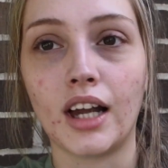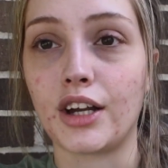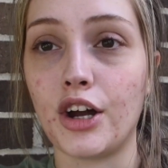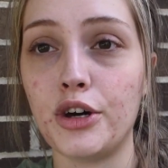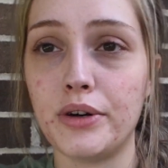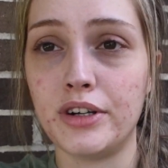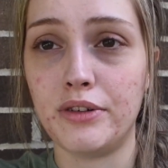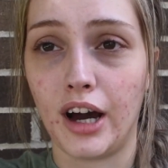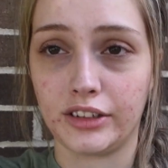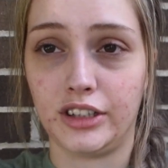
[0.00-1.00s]
Go to a new
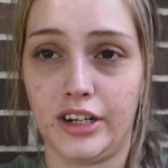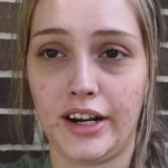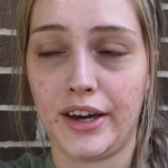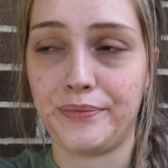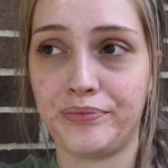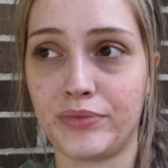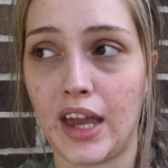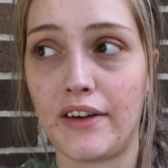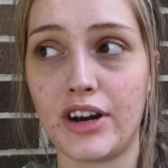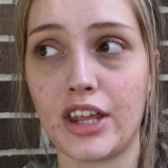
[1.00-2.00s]
doctor today.
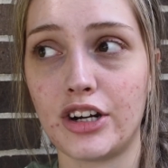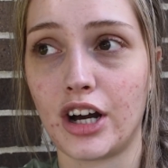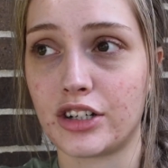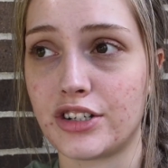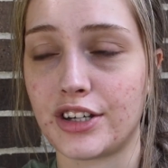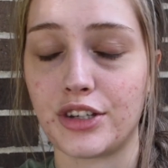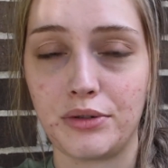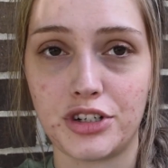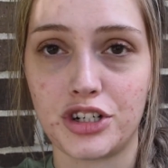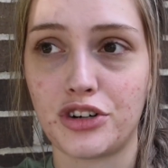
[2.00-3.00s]
Every other doctor's like, no,
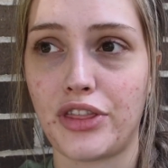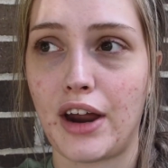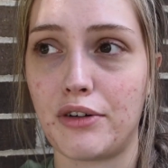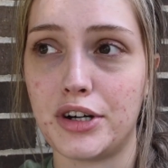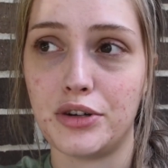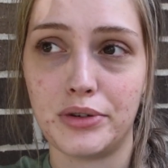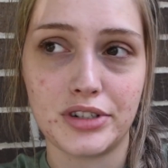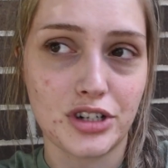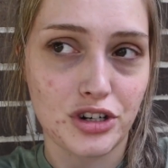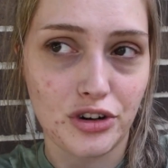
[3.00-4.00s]
it's just your thyroid. No,
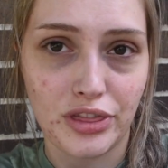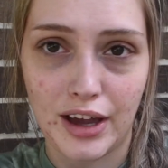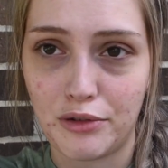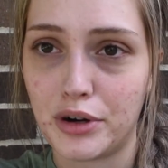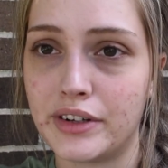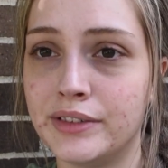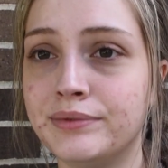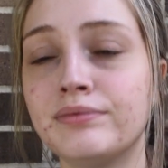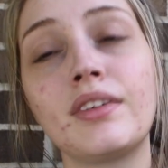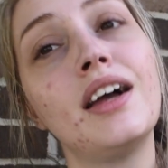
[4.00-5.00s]
it's just your thyroid.
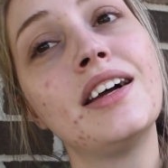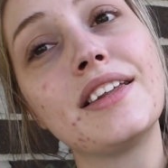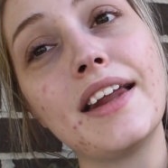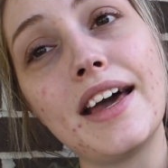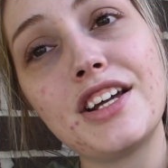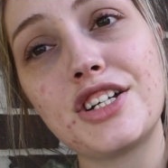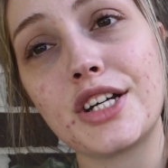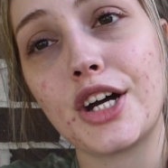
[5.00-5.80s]
Today she